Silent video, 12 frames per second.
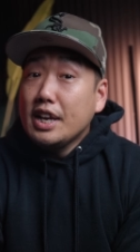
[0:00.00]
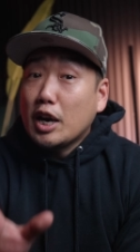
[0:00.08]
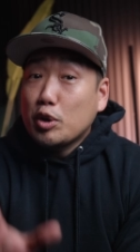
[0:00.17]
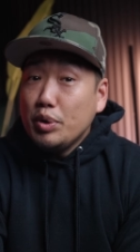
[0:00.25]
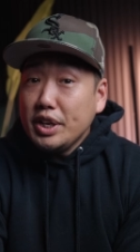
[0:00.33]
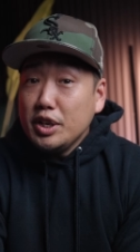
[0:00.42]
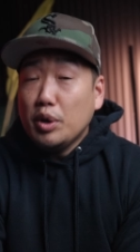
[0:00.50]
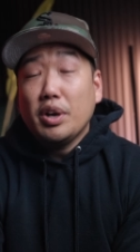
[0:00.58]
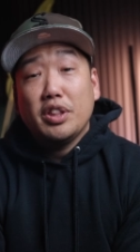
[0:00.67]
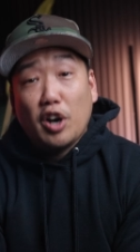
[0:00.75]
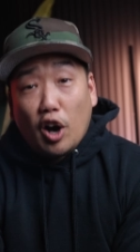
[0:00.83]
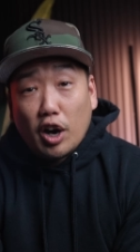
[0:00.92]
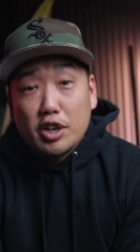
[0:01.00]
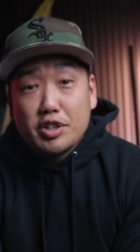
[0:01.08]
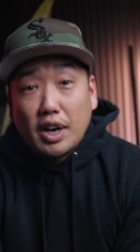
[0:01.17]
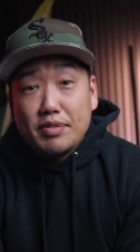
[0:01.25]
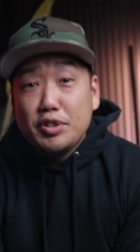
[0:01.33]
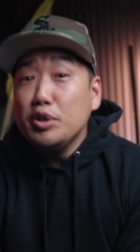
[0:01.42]
Now, quick note on the hard
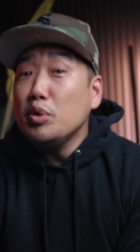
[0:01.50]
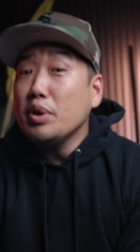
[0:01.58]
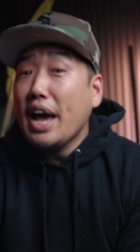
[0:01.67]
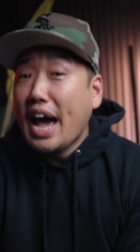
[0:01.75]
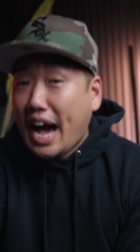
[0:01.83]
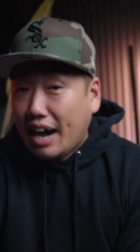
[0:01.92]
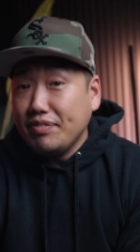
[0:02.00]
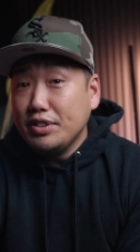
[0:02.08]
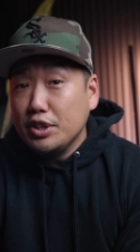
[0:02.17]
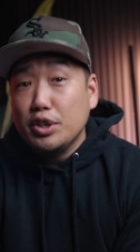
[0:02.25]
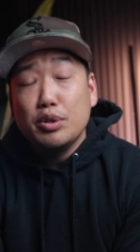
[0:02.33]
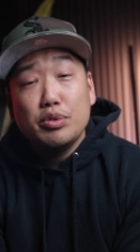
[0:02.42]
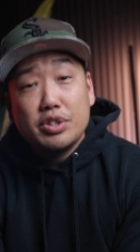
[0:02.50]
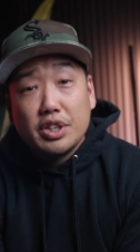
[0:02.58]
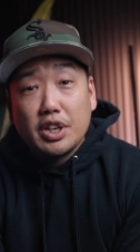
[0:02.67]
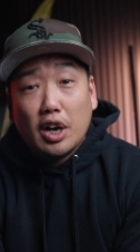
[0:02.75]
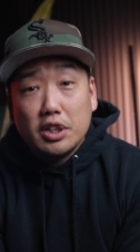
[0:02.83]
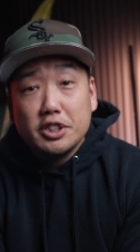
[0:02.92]
drives, you don't have to use
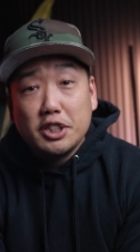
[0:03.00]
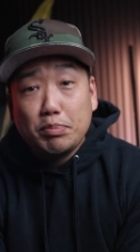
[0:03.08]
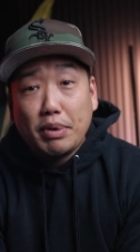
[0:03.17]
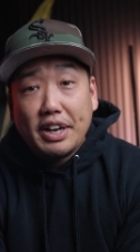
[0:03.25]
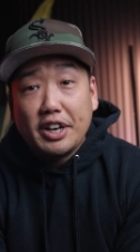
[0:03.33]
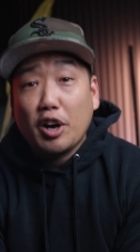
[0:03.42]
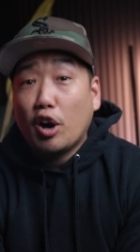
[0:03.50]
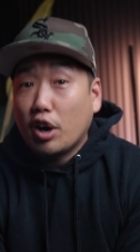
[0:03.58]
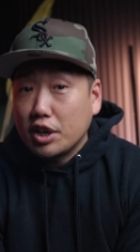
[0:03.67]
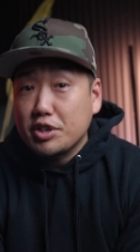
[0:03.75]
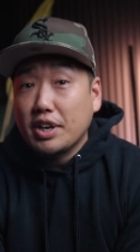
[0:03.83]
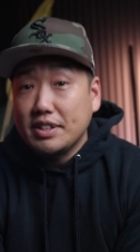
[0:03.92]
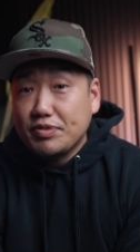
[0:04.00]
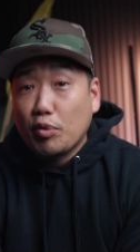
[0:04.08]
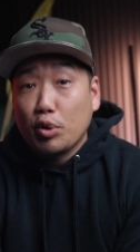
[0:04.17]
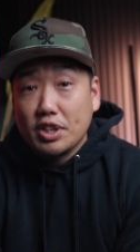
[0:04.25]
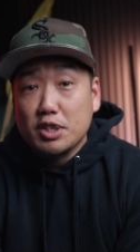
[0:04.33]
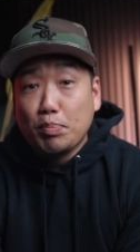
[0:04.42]
Synology branded hard drives
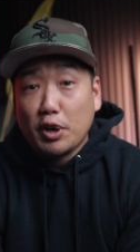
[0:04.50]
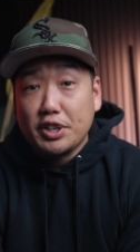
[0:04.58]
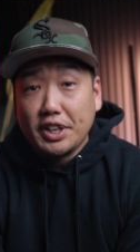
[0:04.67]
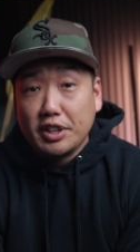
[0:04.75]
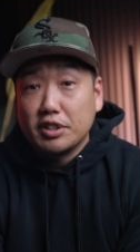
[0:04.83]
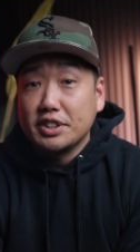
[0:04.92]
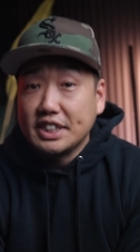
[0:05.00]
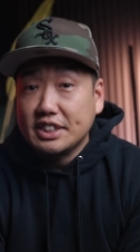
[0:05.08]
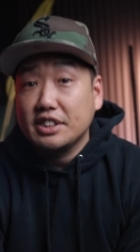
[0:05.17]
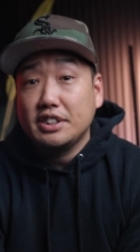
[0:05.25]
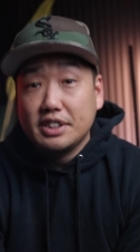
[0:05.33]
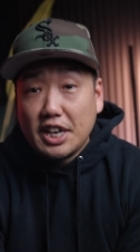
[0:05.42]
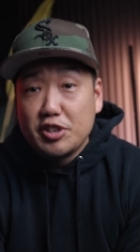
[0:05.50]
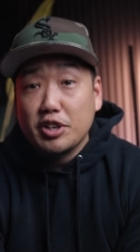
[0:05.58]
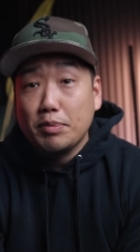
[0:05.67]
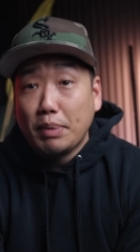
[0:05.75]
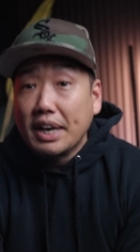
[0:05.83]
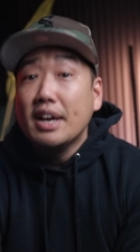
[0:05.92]
for this particular disk
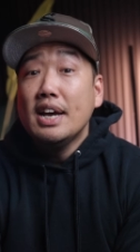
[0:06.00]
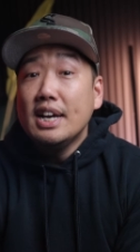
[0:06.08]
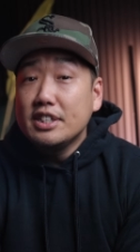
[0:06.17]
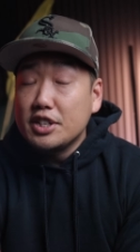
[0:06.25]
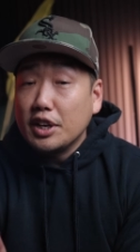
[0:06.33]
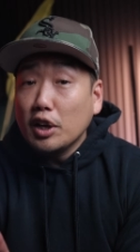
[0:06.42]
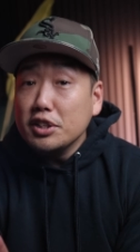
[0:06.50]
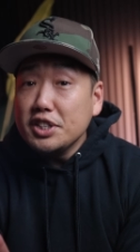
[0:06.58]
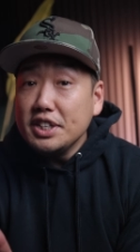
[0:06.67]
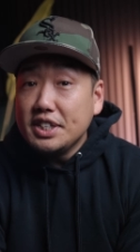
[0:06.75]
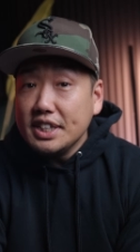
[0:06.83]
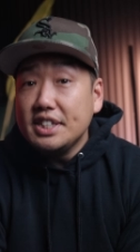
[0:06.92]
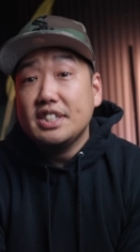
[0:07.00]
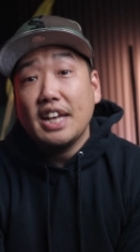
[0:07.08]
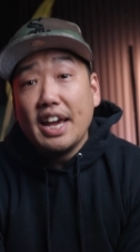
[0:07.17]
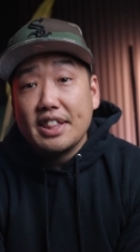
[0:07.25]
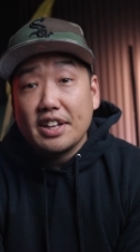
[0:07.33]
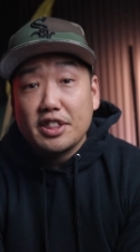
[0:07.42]
station, but Synology did
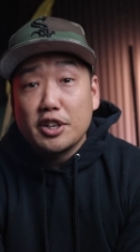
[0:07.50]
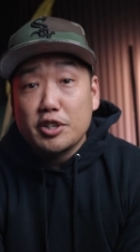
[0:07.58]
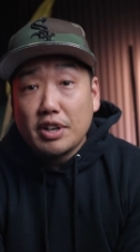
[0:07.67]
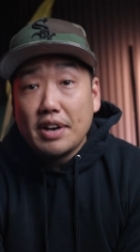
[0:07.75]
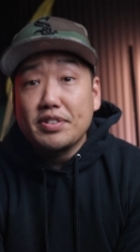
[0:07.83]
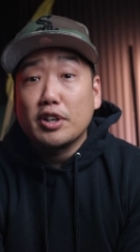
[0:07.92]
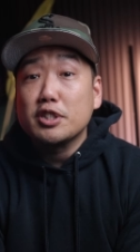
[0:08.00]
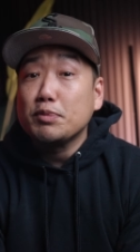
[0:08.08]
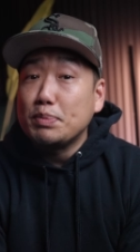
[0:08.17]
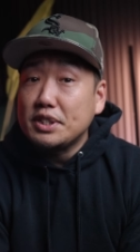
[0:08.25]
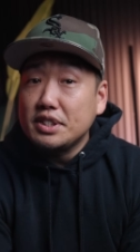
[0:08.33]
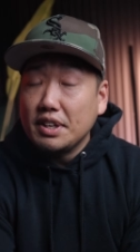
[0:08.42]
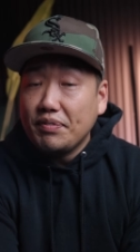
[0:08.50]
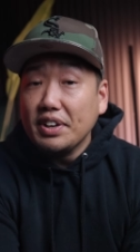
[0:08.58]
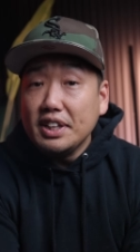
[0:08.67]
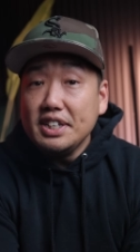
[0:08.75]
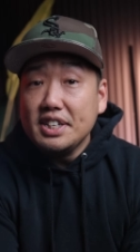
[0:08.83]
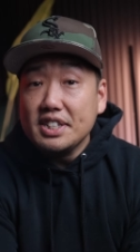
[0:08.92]
say that their drives are
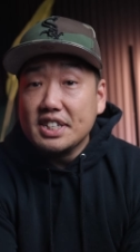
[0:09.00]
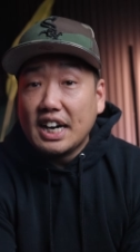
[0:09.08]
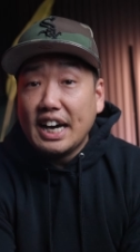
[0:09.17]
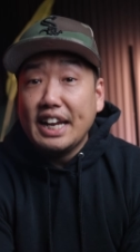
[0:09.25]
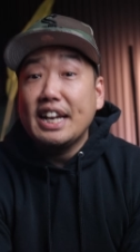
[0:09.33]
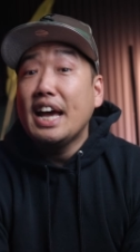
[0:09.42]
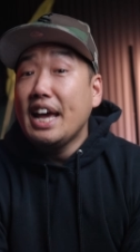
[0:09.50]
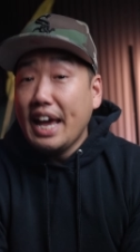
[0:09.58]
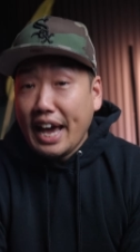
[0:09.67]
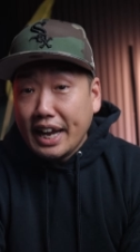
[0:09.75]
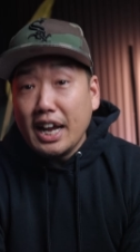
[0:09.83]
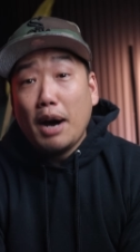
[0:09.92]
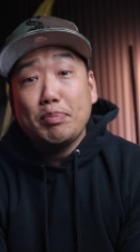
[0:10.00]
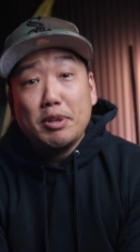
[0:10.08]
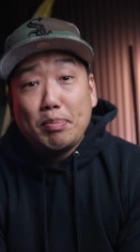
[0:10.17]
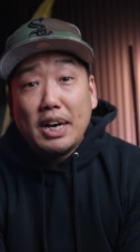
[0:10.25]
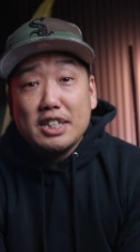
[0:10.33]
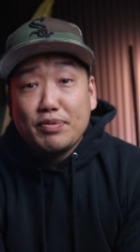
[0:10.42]
specifically designed and
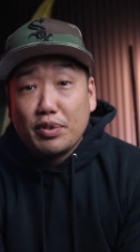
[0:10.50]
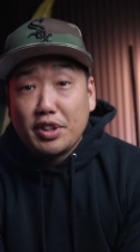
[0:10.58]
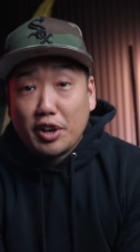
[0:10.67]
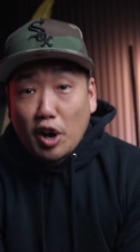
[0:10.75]
optimized for their